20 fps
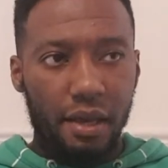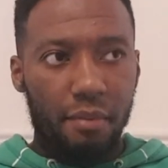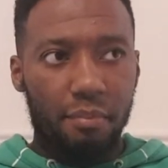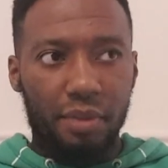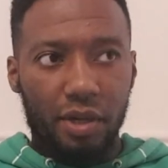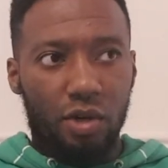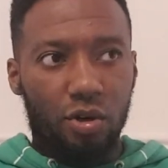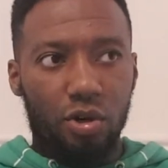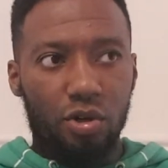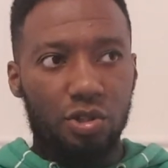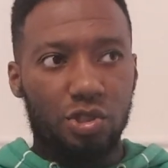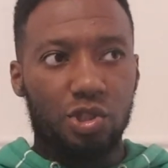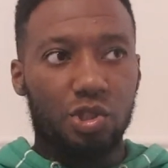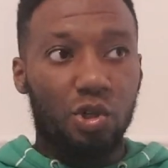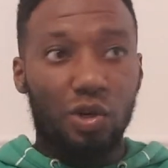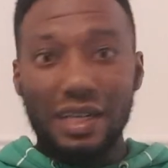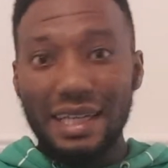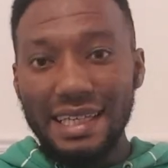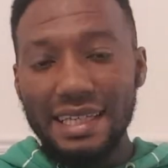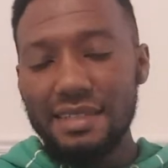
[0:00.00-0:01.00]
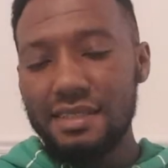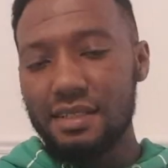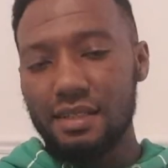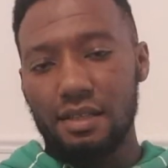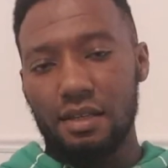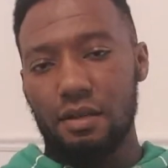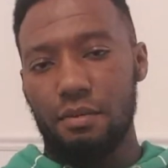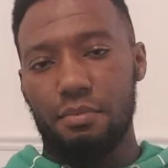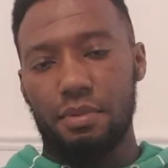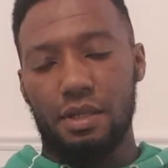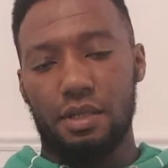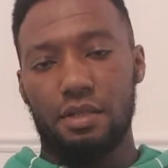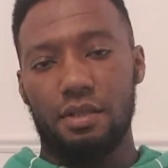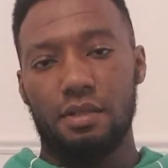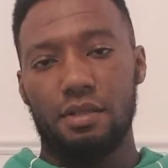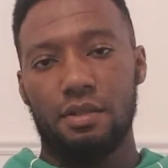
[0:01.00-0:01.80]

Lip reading: because you're leasing it, blood.